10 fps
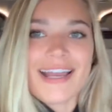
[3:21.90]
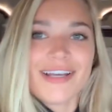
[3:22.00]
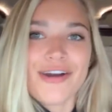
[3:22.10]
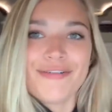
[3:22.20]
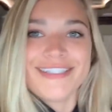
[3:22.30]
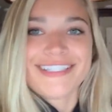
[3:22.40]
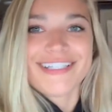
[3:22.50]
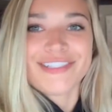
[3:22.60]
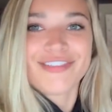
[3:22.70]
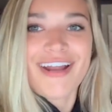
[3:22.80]
I go into
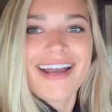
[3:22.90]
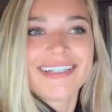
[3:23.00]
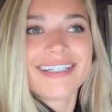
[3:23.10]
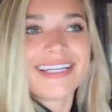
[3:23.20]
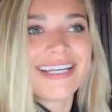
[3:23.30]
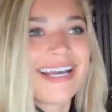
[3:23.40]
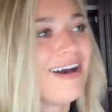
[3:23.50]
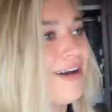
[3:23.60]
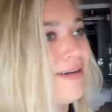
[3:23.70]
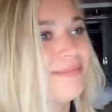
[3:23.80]
the track.
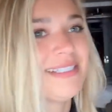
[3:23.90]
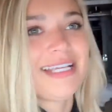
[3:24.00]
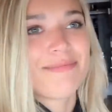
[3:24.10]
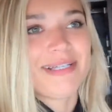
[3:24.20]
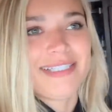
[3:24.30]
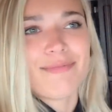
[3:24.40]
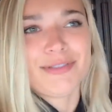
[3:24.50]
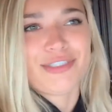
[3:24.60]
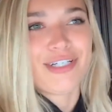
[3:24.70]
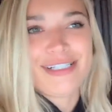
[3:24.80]
They take my
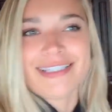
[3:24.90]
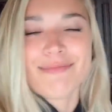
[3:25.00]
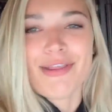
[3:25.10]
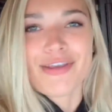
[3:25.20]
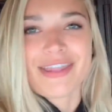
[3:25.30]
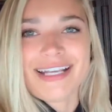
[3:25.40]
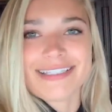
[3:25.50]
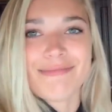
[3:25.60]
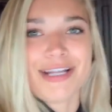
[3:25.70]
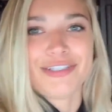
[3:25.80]
temperature and some other things.
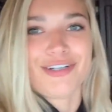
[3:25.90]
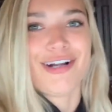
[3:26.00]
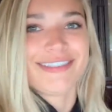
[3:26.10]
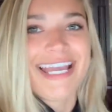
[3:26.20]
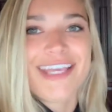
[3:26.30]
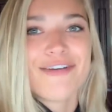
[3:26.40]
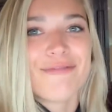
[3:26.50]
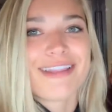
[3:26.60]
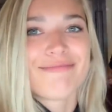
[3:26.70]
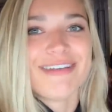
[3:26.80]
I'm not sure. I'll take you
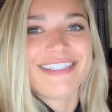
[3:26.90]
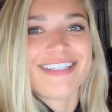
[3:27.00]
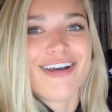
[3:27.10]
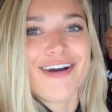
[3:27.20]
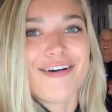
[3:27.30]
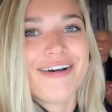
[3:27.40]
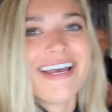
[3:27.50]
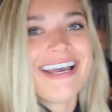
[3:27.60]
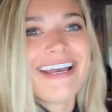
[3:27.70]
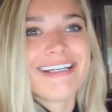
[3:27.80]
with me. So
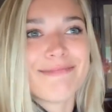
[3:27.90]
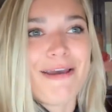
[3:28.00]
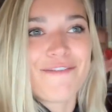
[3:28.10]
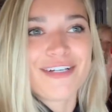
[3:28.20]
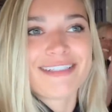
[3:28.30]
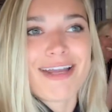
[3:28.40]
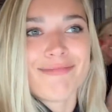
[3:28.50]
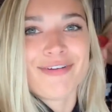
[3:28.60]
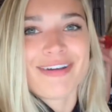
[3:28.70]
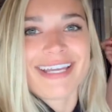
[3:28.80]
it's my first
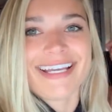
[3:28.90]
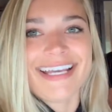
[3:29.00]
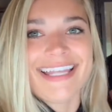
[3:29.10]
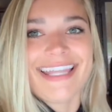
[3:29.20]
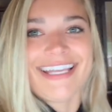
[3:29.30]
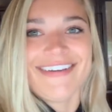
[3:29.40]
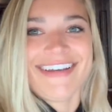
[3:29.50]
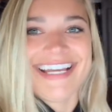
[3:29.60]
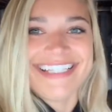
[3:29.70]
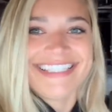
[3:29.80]
time doing it, and then you
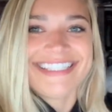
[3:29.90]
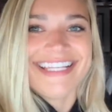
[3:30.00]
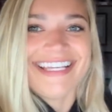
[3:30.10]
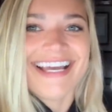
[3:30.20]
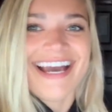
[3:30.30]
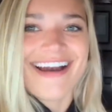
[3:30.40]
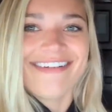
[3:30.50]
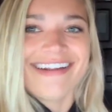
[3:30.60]
can see how